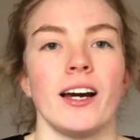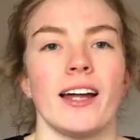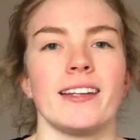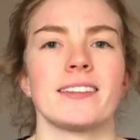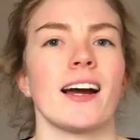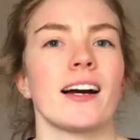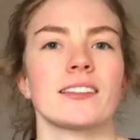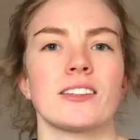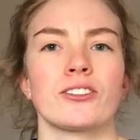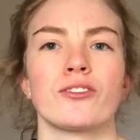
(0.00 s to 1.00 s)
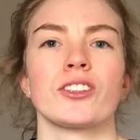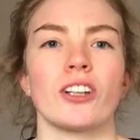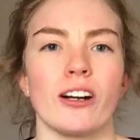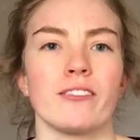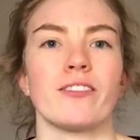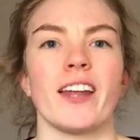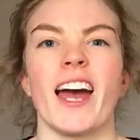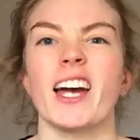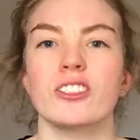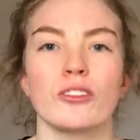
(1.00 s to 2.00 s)
And these act as a reserve for that
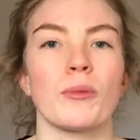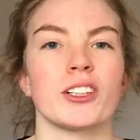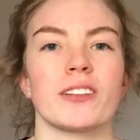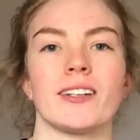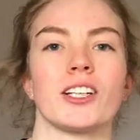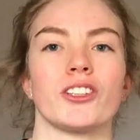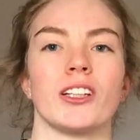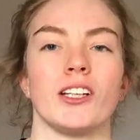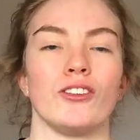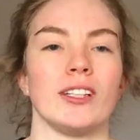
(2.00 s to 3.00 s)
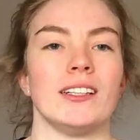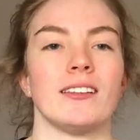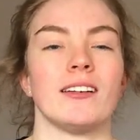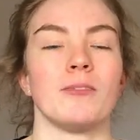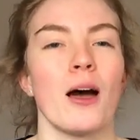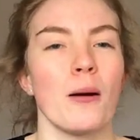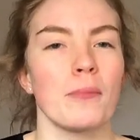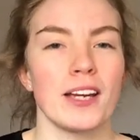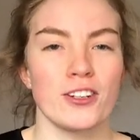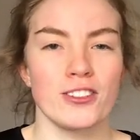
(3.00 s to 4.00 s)
extra burst of energy that you need.
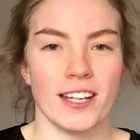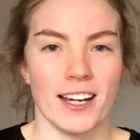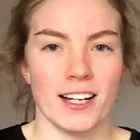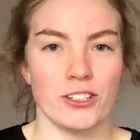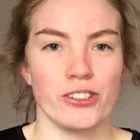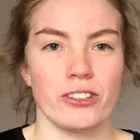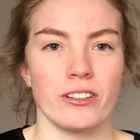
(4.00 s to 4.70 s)
But here's the catch.